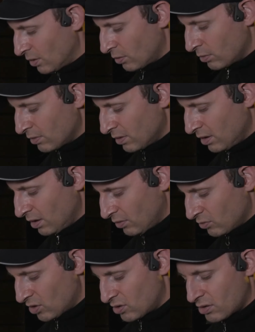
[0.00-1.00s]
So,
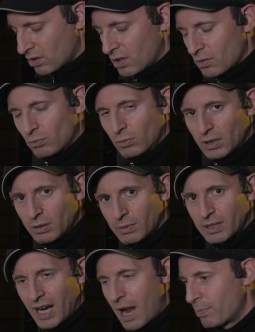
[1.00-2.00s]
just
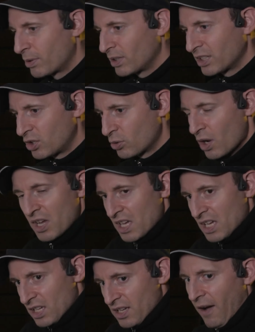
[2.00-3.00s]
really, really hyper, like you're
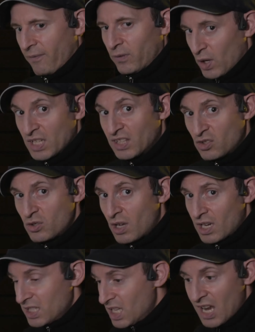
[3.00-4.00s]
afraid that
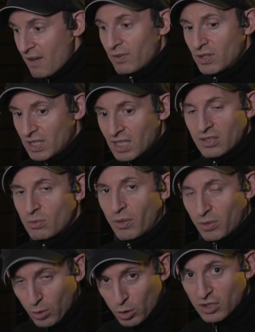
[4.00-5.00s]
you got to get everything
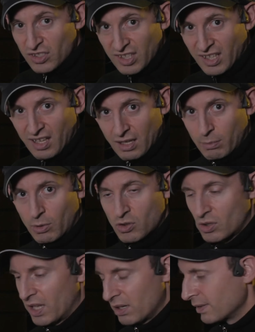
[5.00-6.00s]
into a 30-second
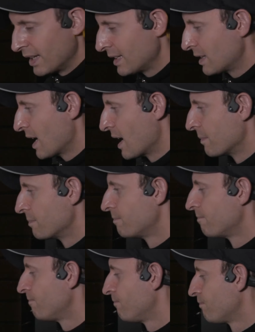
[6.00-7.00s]
commercial. I don't like that.
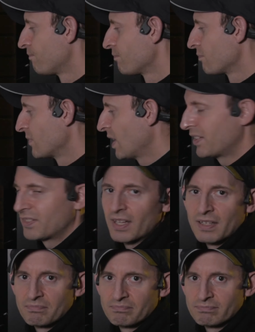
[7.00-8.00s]

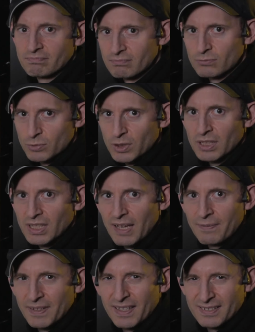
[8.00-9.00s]
That's not real
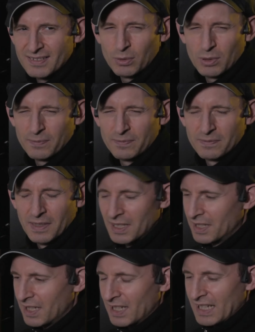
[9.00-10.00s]
life, and that's sort of
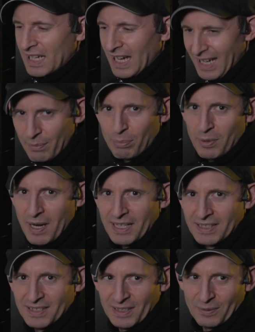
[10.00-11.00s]

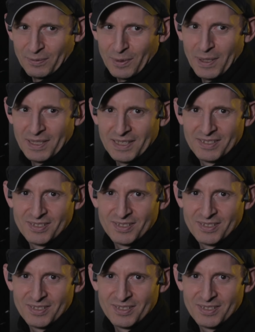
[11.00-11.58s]
hyperactive, right?